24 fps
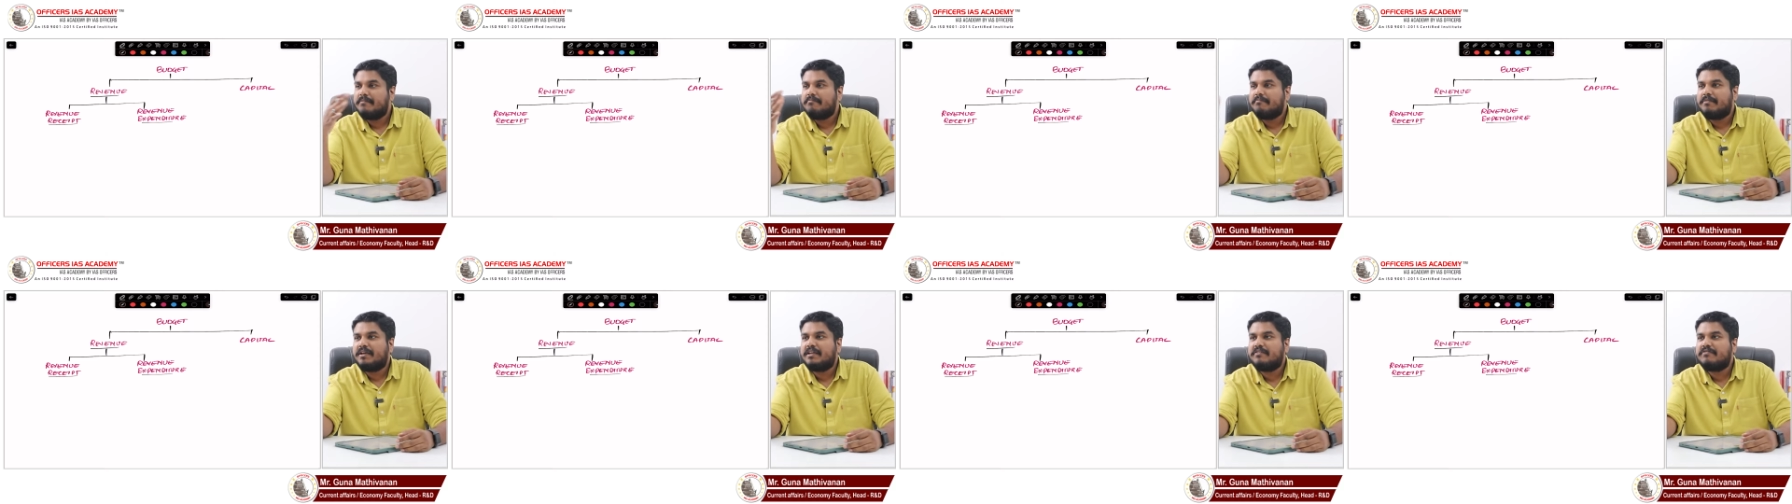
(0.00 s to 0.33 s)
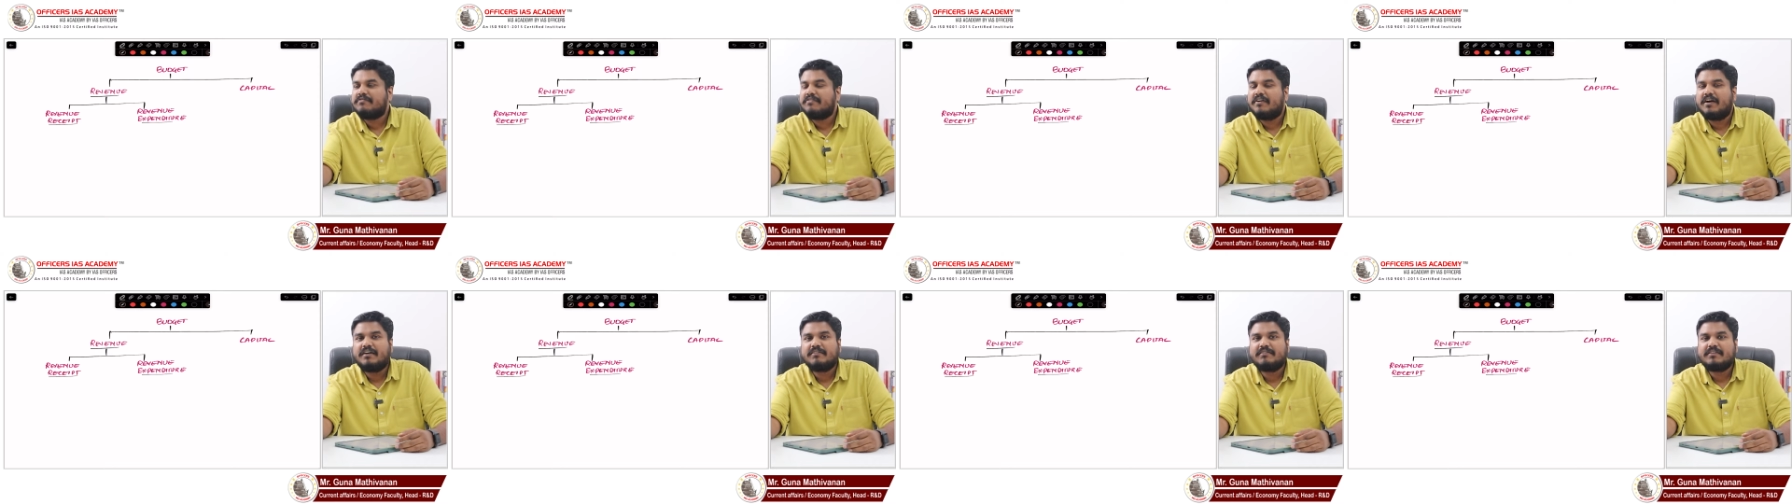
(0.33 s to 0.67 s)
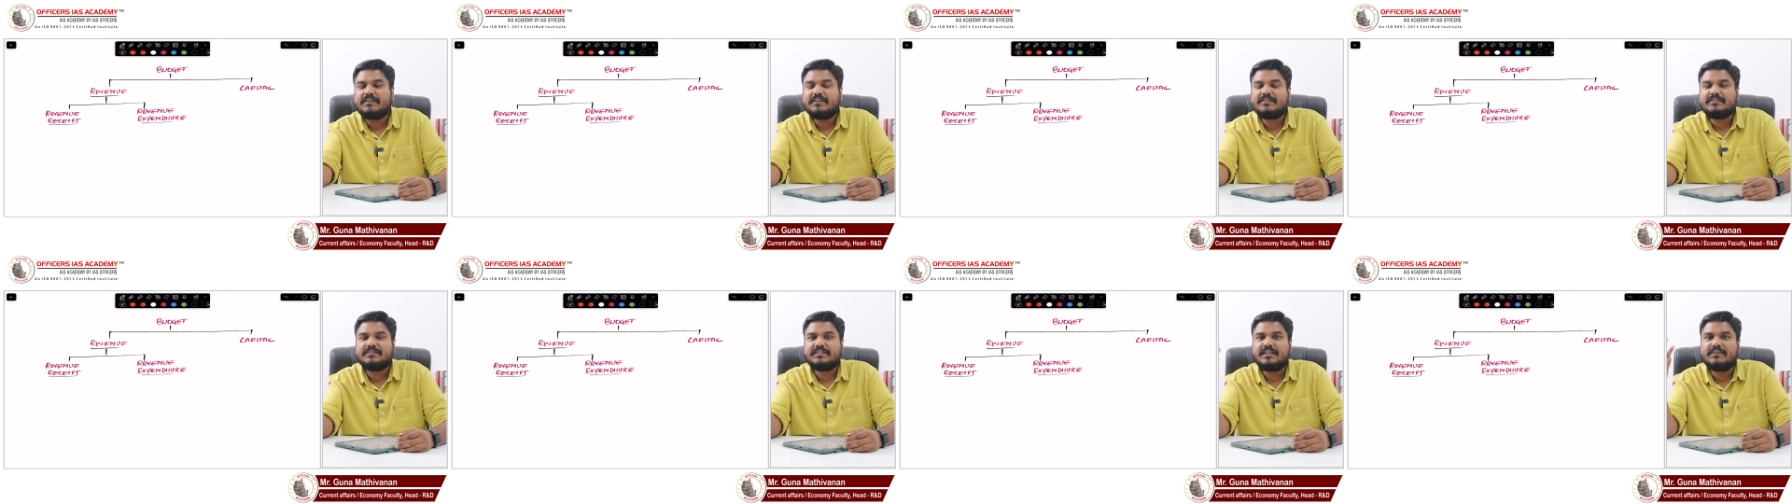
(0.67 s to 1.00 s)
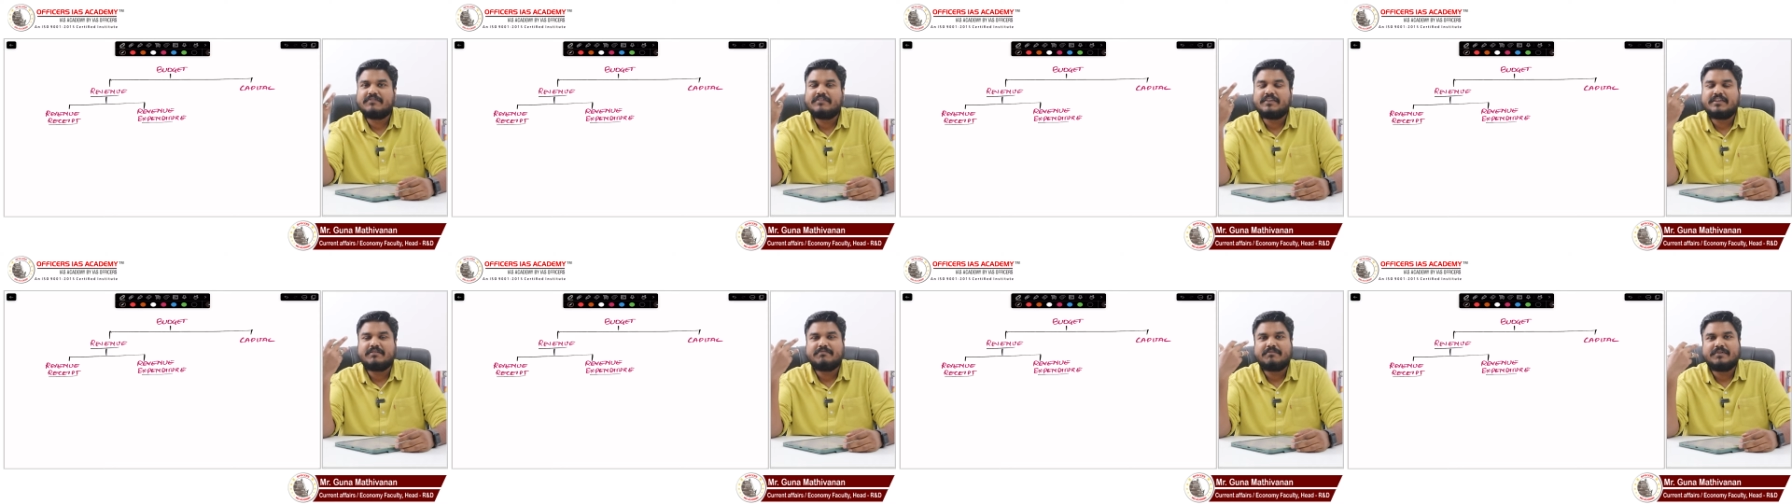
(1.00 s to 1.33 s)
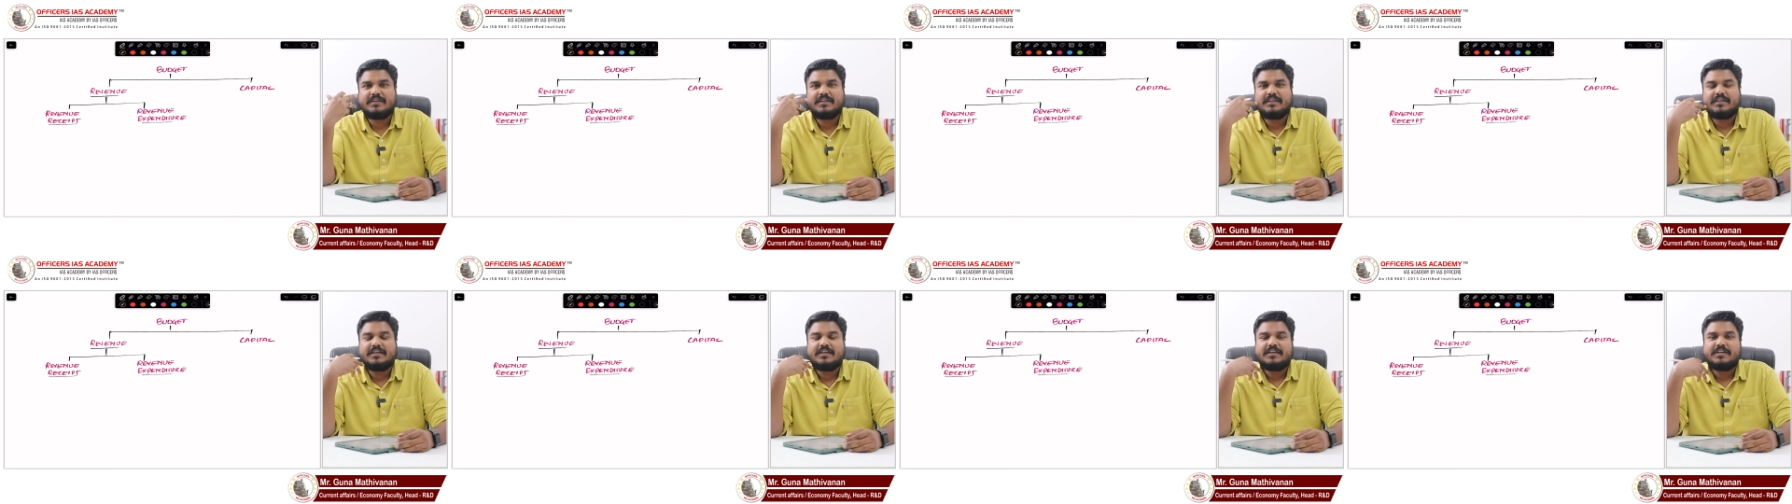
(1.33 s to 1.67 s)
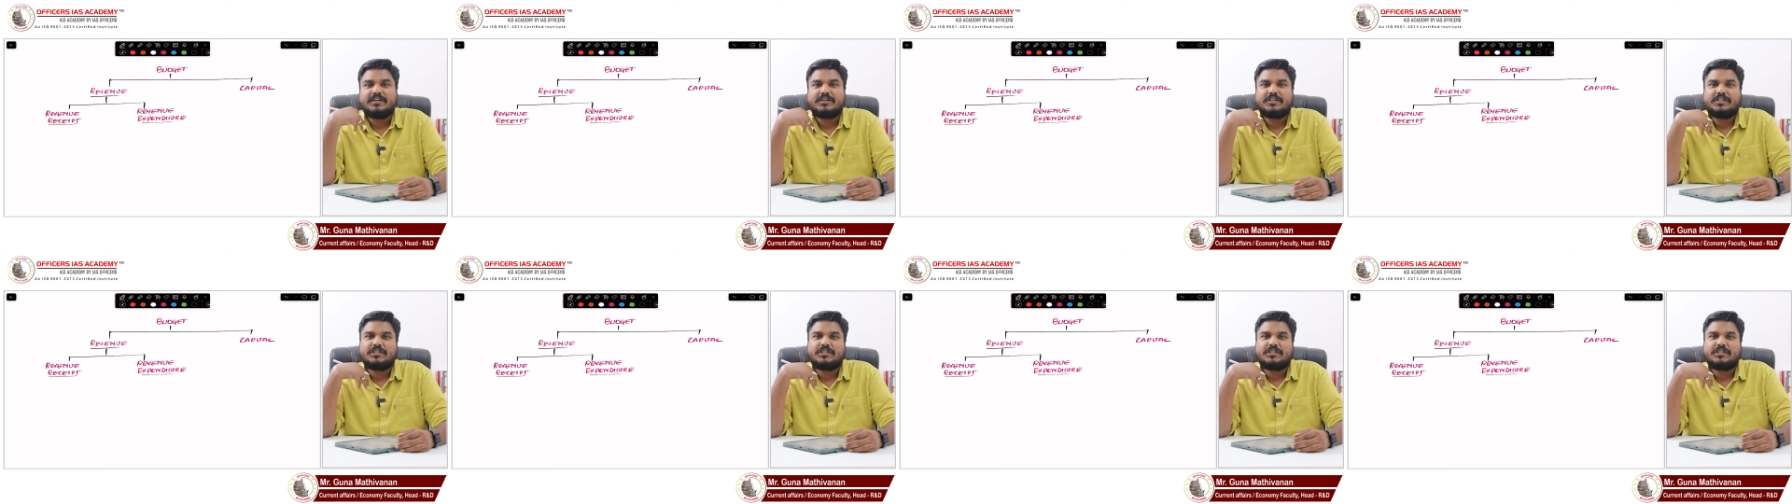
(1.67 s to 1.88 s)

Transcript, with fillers: My father is giving me